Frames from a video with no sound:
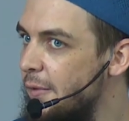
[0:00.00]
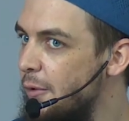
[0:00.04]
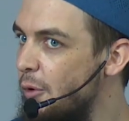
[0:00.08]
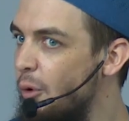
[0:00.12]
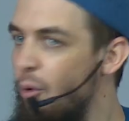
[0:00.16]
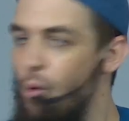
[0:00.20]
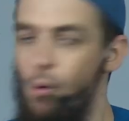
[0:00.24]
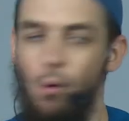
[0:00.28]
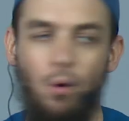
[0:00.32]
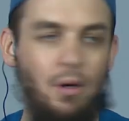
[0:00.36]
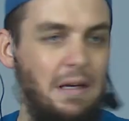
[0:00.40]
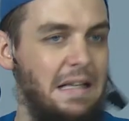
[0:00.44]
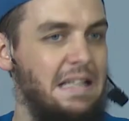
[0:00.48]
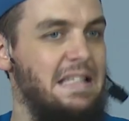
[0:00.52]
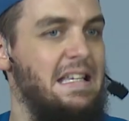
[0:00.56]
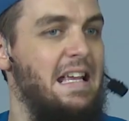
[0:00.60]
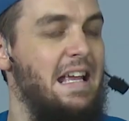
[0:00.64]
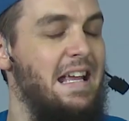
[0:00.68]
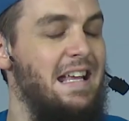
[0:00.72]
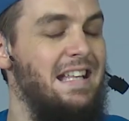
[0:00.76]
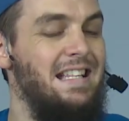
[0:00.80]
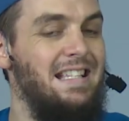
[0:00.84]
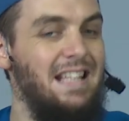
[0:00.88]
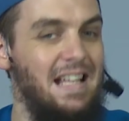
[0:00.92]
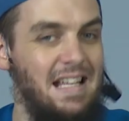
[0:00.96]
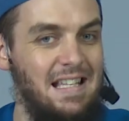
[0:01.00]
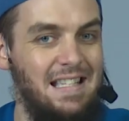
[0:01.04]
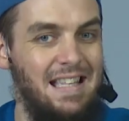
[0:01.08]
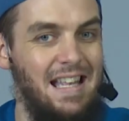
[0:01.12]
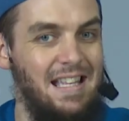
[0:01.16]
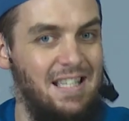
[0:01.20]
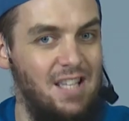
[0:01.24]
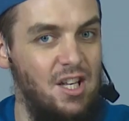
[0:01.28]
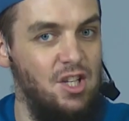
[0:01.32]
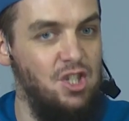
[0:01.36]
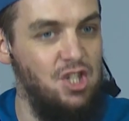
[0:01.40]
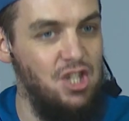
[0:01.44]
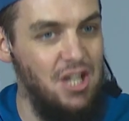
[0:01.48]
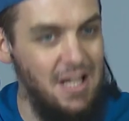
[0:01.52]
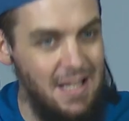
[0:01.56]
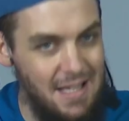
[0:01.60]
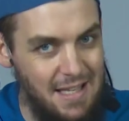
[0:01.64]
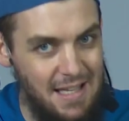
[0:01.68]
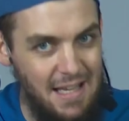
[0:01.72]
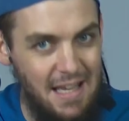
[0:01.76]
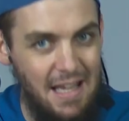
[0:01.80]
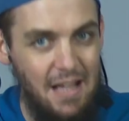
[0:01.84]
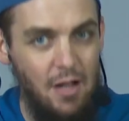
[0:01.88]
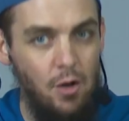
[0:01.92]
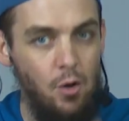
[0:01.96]
All it is there's a
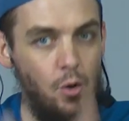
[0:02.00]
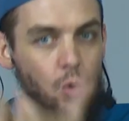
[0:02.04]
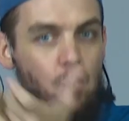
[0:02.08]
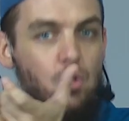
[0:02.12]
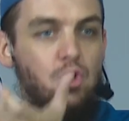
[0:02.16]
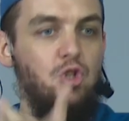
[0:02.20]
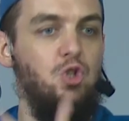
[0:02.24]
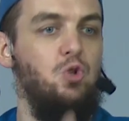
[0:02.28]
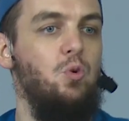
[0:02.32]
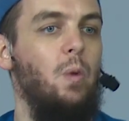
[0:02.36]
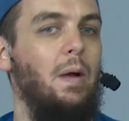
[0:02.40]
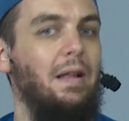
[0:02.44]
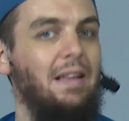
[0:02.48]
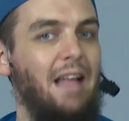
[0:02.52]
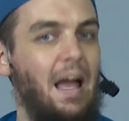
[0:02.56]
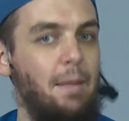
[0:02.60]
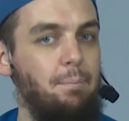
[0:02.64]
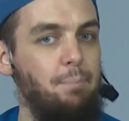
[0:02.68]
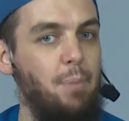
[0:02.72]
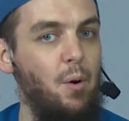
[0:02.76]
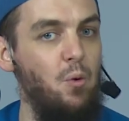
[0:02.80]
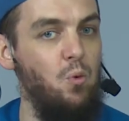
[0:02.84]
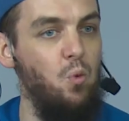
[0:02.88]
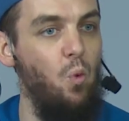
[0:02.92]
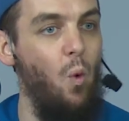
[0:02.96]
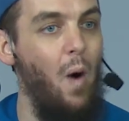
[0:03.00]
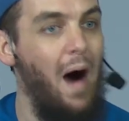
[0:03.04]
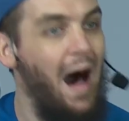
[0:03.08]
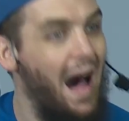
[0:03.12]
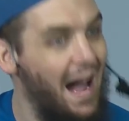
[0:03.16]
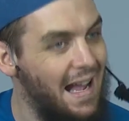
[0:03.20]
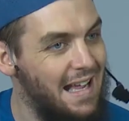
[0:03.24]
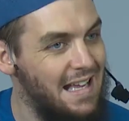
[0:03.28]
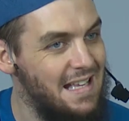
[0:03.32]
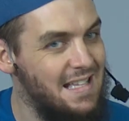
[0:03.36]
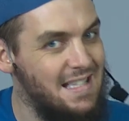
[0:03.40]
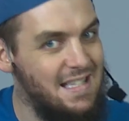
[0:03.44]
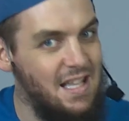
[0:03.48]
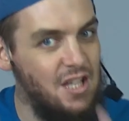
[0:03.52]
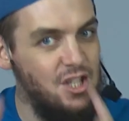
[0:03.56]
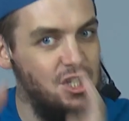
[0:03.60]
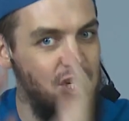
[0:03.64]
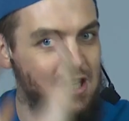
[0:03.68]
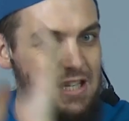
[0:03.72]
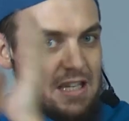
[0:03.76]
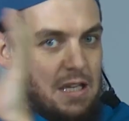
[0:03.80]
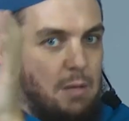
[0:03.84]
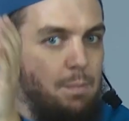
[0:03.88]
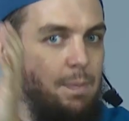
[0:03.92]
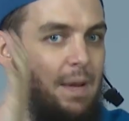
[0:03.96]
jinni who's doing that. But why is the
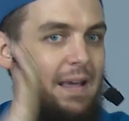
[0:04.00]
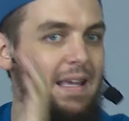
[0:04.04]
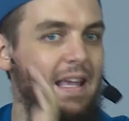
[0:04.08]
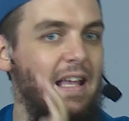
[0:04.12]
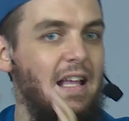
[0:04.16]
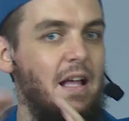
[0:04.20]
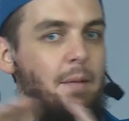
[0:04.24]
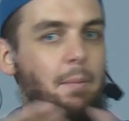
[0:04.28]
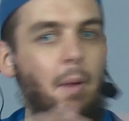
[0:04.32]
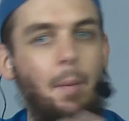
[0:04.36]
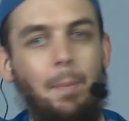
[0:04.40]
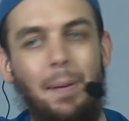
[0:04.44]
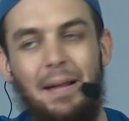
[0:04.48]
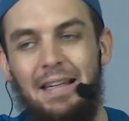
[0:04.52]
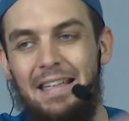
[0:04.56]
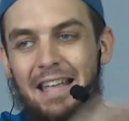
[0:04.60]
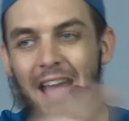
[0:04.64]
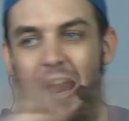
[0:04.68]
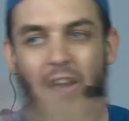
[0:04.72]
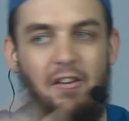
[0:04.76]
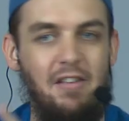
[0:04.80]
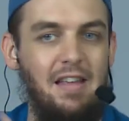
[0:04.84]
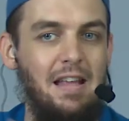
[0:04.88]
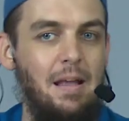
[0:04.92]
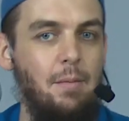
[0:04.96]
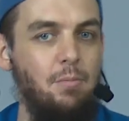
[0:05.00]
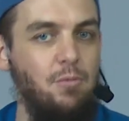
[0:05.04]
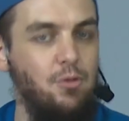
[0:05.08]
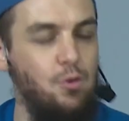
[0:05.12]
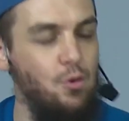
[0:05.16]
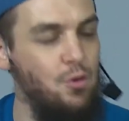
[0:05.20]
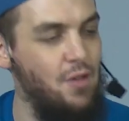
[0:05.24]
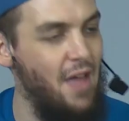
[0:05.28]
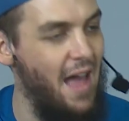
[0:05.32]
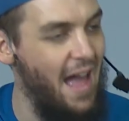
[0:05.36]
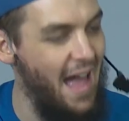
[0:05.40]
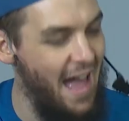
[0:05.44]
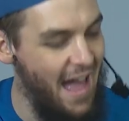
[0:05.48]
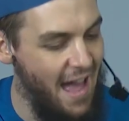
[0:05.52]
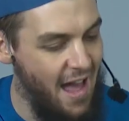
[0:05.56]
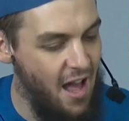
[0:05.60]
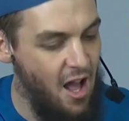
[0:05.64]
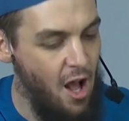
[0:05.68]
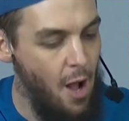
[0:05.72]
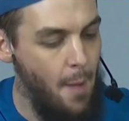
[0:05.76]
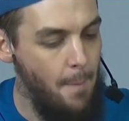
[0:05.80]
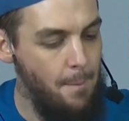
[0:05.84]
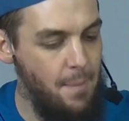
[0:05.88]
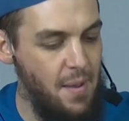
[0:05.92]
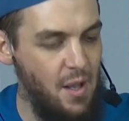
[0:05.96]
jinni picking him up and carrying him through the air?
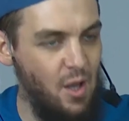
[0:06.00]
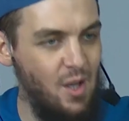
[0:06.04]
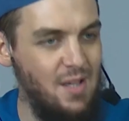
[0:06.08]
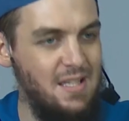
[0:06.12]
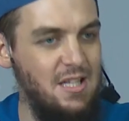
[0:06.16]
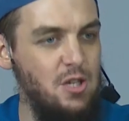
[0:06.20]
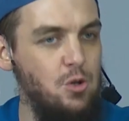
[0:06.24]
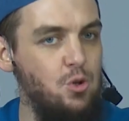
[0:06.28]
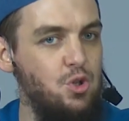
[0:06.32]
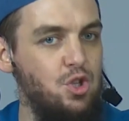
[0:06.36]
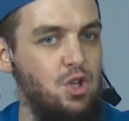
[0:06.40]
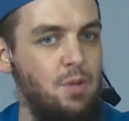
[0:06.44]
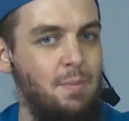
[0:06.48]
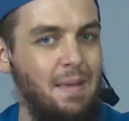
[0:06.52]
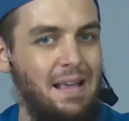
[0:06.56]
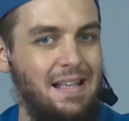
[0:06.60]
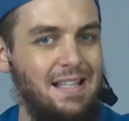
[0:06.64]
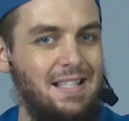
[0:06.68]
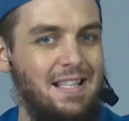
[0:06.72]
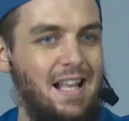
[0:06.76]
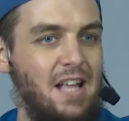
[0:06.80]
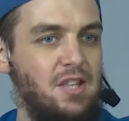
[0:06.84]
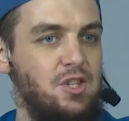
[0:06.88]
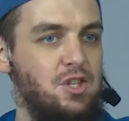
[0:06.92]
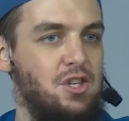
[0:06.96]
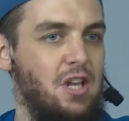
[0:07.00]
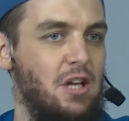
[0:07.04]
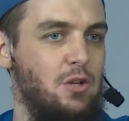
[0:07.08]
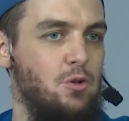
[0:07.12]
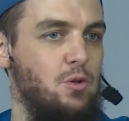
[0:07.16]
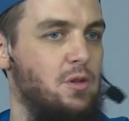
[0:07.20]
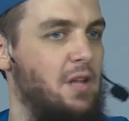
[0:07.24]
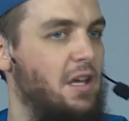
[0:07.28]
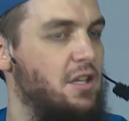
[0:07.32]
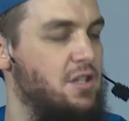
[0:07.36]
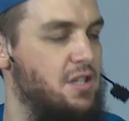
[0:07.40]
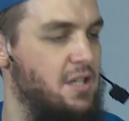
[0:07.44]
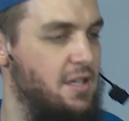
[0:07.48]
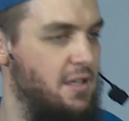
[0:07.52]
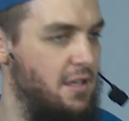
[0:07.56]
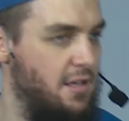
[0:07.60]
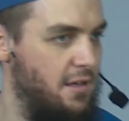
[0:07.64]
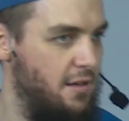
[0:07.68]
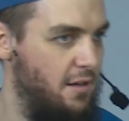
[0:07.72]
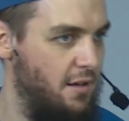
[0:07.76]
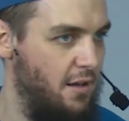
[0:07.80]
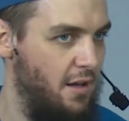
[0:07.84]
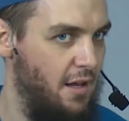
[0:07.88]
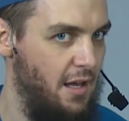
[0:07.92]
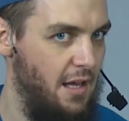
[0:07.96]
Because he used to make sajda to that jinni.
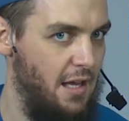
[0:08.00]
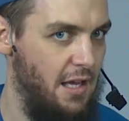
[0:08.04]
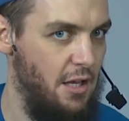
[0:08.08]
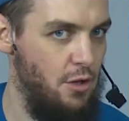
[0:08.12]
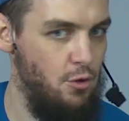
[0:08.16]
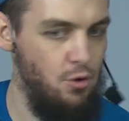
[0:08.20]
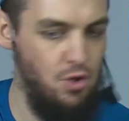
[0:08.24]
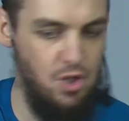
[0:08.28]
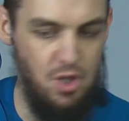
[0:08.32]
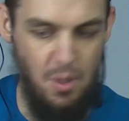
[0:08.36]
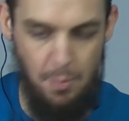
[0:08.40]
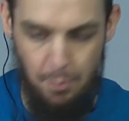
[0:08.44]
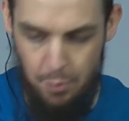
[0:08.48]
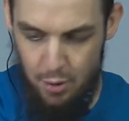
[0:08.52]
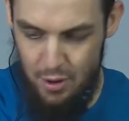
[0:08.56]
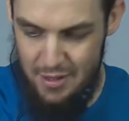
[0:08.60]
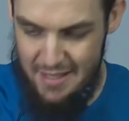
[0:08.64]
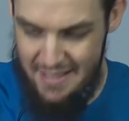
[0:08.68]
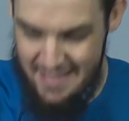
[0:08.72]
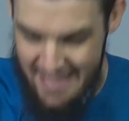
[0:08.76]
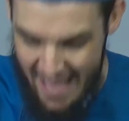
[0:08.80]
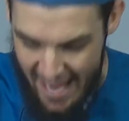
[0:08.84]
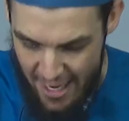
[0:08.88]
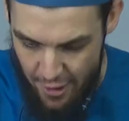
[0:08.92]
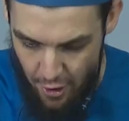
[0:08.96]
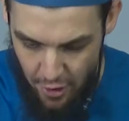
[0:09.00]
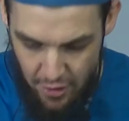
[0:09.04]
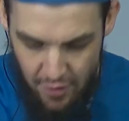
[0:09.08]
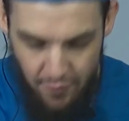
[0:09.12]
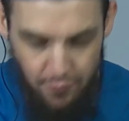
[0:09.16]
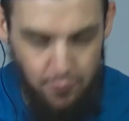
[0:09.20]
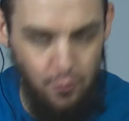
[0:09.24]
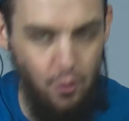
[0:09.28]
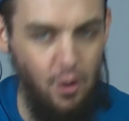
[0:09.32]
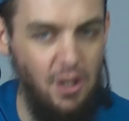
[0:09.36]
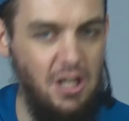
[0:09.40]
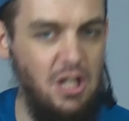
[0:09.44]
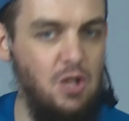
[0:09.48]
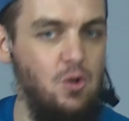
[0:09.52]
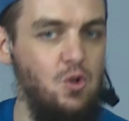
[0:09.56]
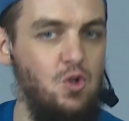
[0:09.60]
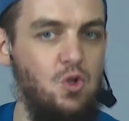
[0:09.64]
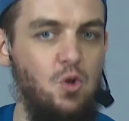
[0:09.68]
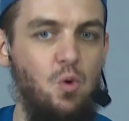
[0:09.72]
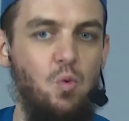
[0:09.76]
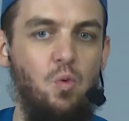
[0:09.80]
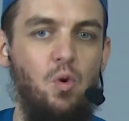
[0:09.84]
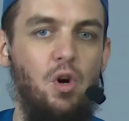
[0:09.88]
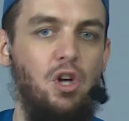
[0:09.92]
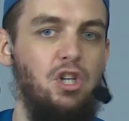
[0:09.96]
He used to put his head on the floor and he used to
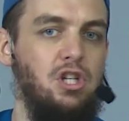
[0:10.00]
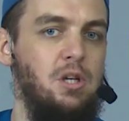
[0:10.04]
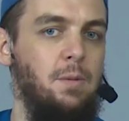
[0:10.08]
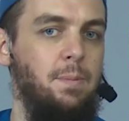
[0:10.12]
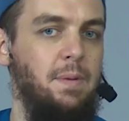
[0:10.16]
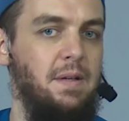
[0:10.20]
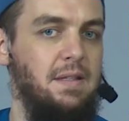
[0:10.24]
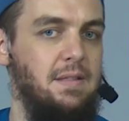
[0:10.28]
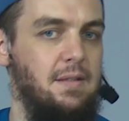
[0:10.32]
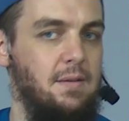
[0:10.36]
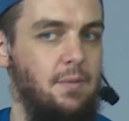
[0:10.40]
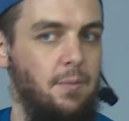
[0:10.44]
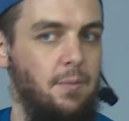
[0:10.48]
worship it.